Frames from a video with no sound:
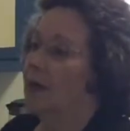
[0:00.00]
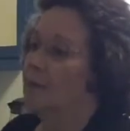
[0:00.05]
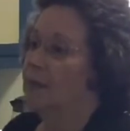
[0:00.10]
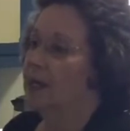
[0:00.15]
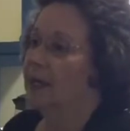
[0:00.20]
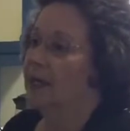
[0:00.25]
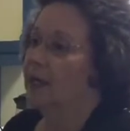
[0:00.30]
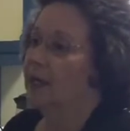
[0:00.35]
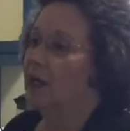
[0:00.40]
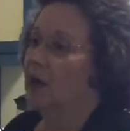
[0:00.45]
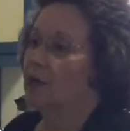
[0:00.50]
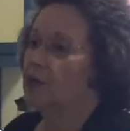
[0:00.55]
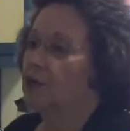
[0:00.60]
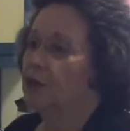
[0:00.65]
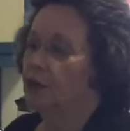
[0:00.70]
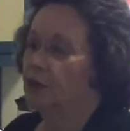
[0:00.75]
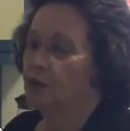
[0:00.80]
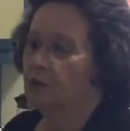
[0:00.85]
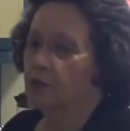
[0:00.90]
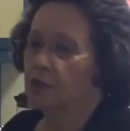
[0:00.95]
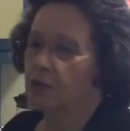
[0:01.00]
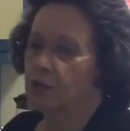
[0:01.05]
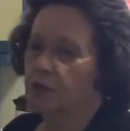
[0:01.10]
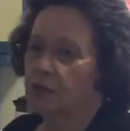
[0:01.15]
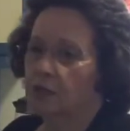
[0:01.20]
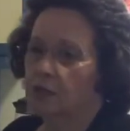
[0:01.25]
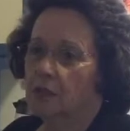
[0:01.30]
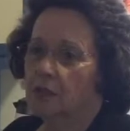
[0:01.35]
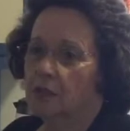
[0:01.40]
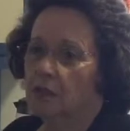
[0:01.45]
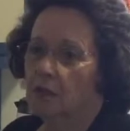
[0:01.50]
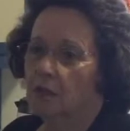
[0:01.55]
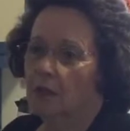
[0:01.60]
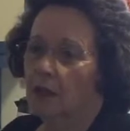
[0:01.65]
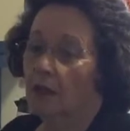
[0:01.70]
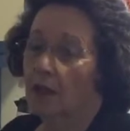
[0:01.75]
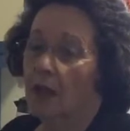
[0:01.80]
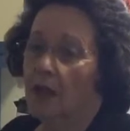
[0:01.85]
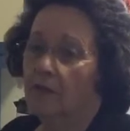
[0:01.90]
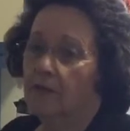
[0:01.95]
man in our church
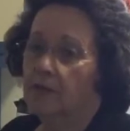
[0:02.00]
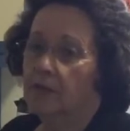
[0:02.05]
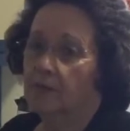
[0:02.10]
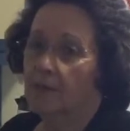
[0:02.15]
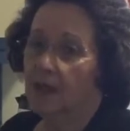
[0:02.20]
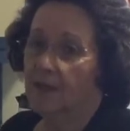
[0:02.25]
loved my